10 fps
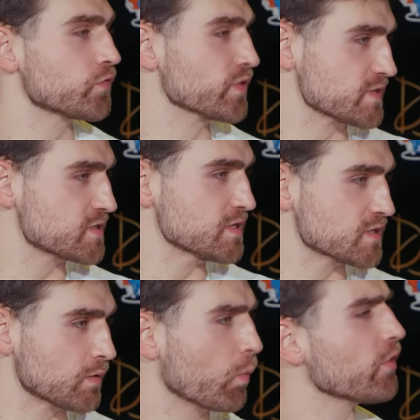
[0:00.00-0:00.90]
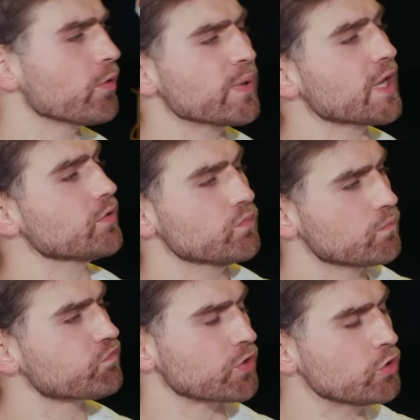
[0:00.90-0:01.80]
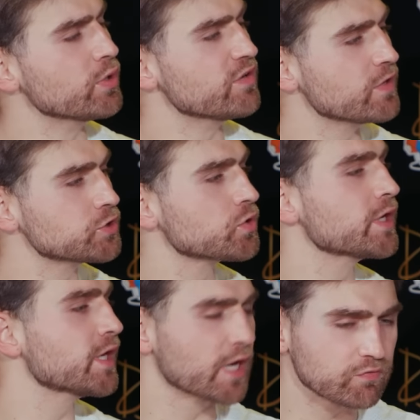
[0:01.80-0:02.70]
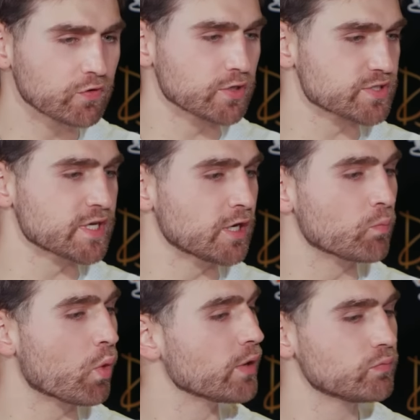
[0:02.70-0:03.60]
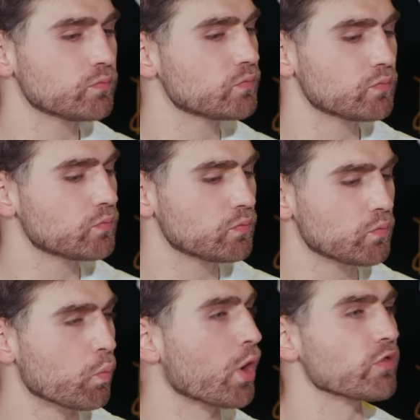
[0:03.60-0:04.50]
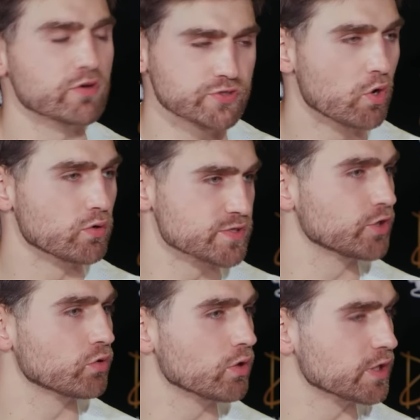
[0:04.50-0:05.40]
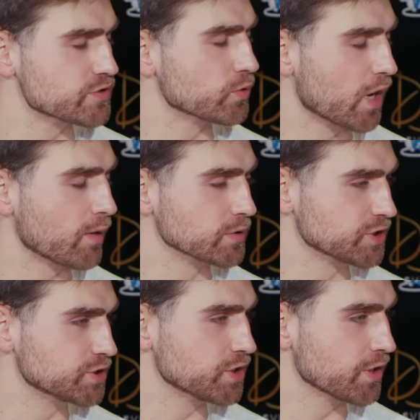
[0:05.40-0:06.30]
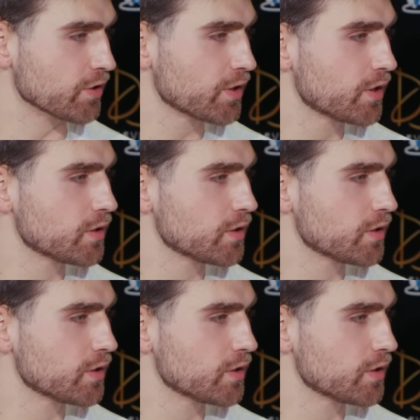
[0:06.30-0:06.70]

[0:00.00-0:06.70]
for this season, whether it be for you individually and for your team, what are those goals that you're looking to accomplish this year?